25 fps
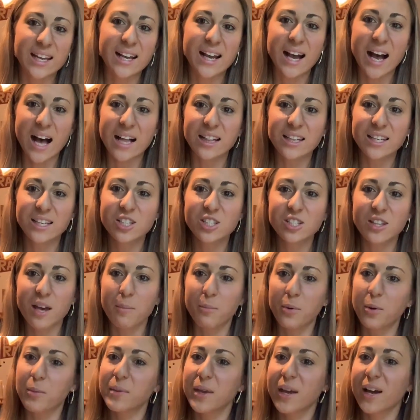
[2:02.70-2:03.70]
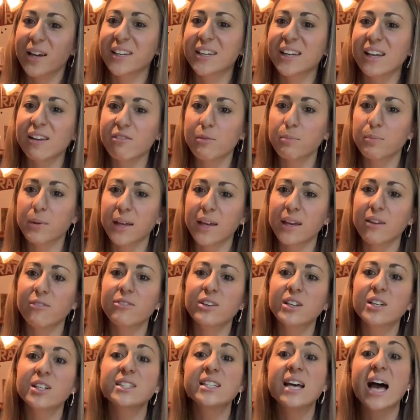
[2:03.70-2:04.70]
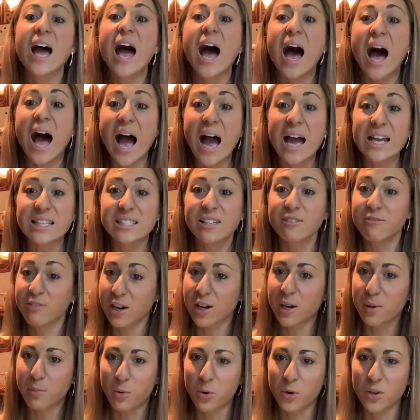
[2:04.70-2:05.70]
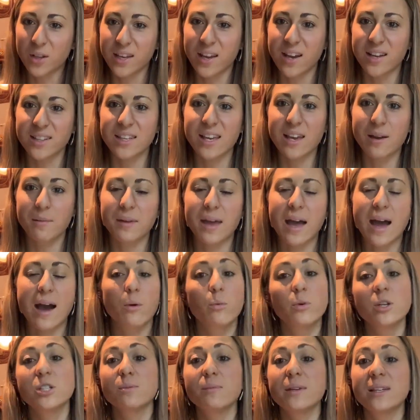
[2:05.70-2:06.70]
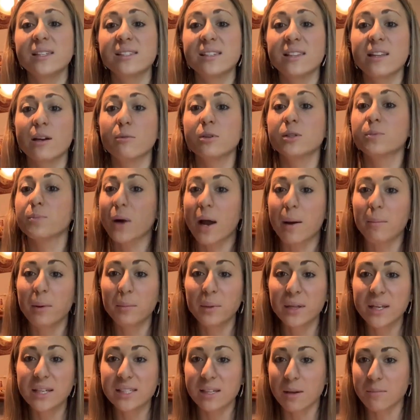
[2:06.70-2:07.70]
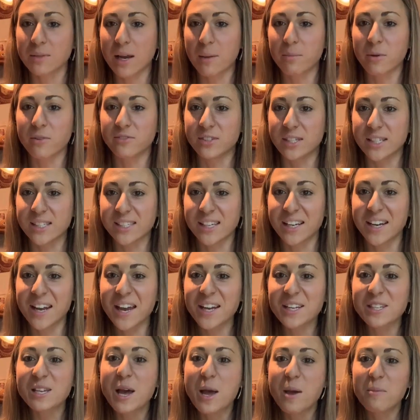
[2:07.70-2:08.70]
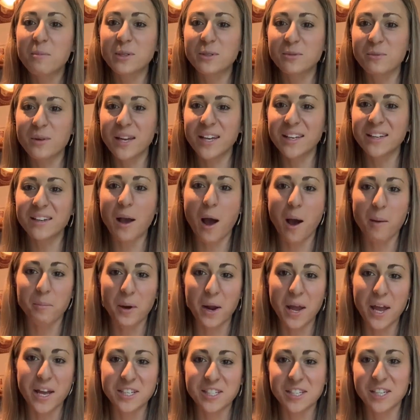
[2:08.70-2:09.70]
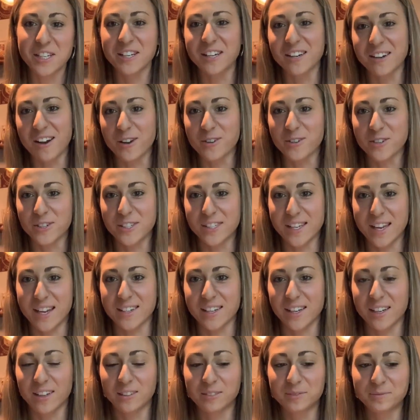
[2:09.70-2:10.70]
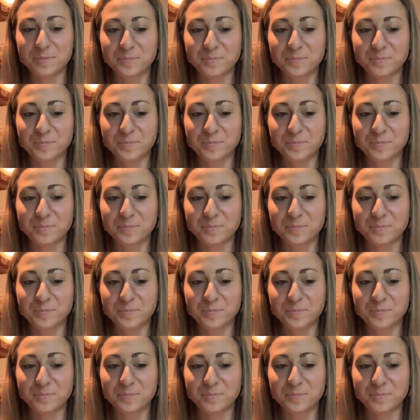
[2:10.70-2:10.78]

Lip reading: college that put me on an even playing field, I did very poorly on the MCAT, which means that there was probably some type of disconnect between comprehension and understanding.